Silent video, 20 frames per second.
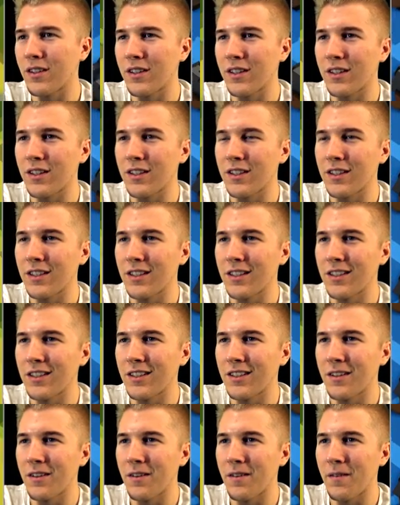
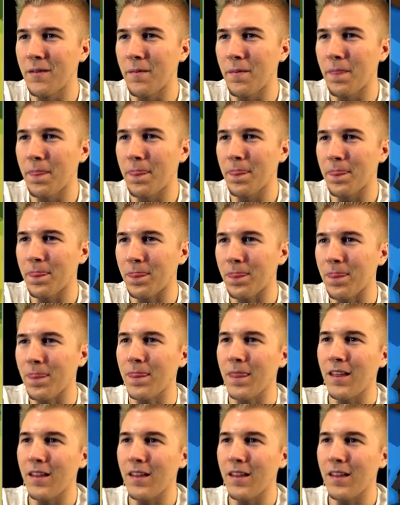Nobody speaks.